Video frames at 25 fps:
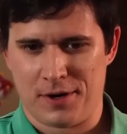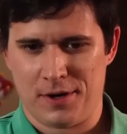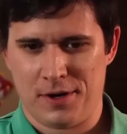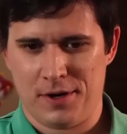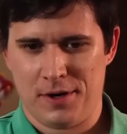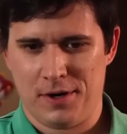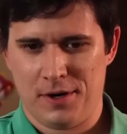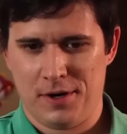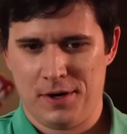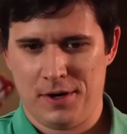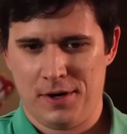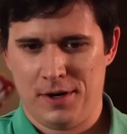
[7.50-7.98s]
and
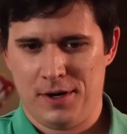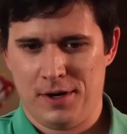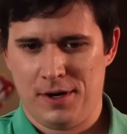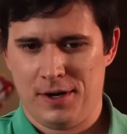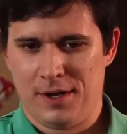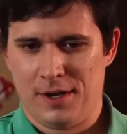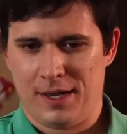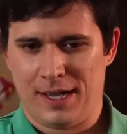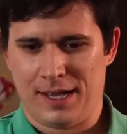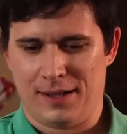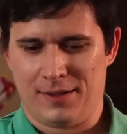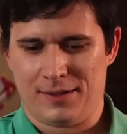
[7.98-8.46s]
today we
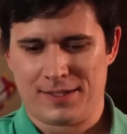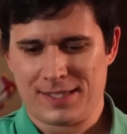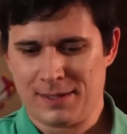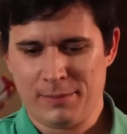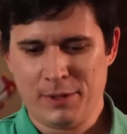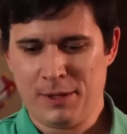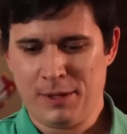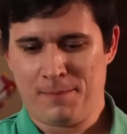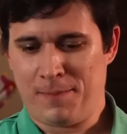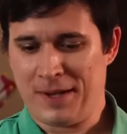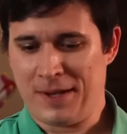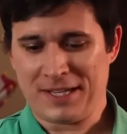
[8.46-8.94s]
have one
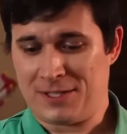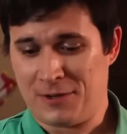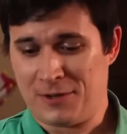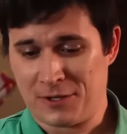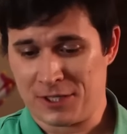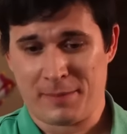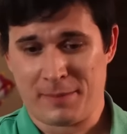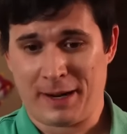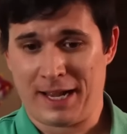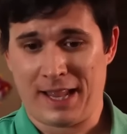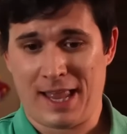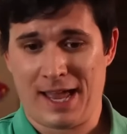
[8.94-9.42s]
that's a
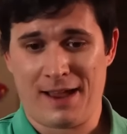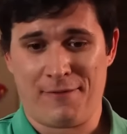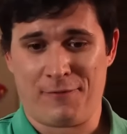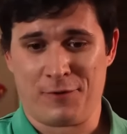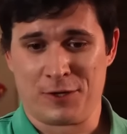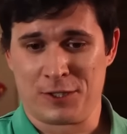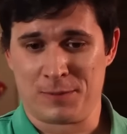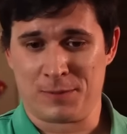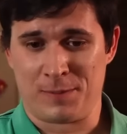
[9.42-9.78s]
little bit